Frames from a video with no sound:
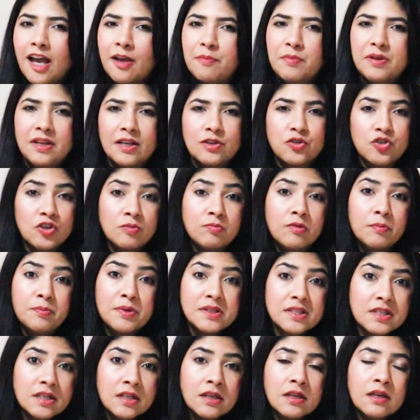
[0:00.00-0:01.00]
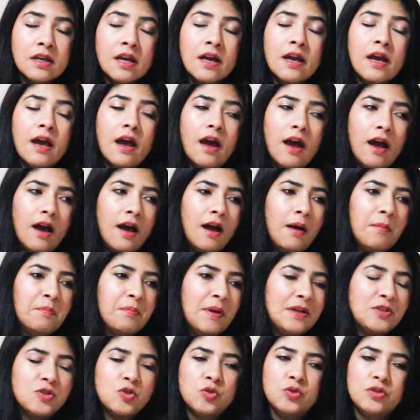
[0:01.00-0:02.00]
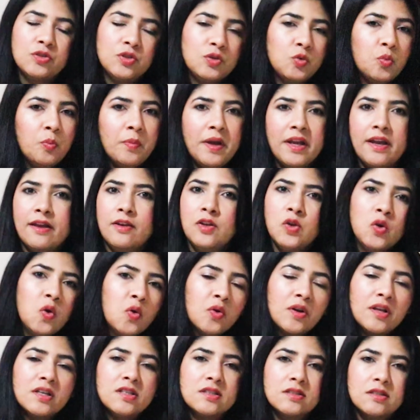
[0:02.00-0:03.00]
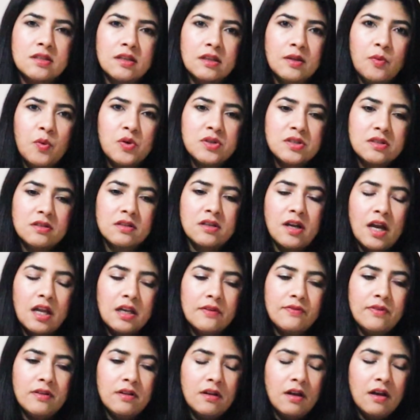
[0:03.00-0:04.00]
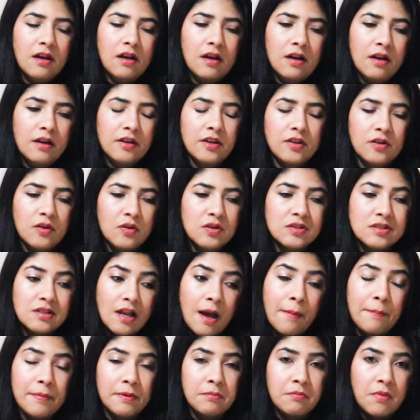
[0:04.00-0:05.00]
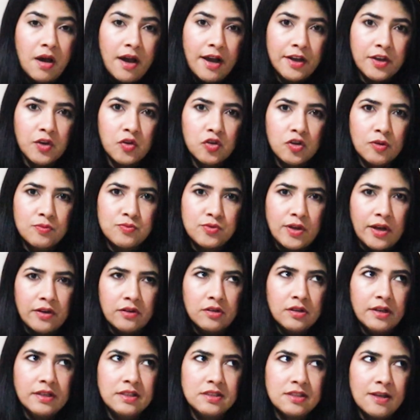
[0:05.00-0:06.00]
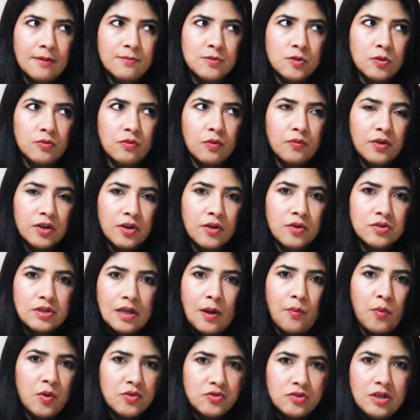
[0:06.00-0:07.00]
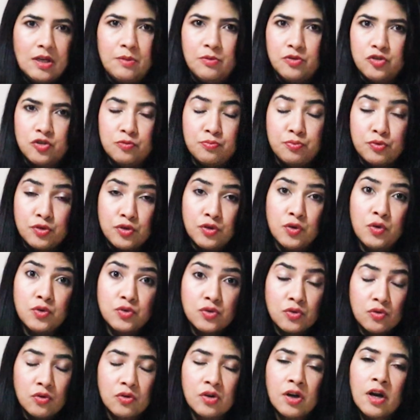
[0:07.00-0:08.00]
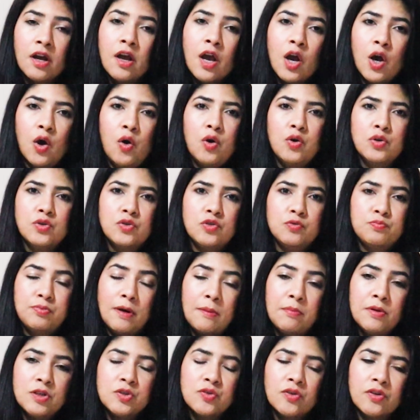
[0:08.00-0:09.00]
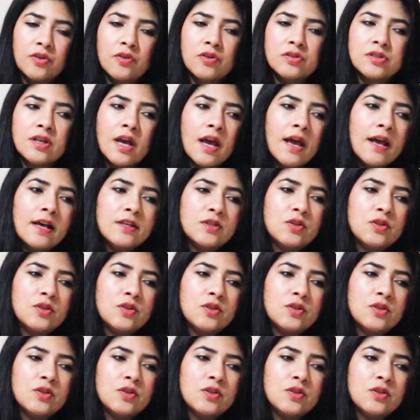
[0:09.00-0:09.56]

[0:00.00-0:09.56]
I've been extremely busy, and so you may notice there was a kind of a slump in my YouTube channel in terms of the videos. I wasn't able to produce or to publish videos.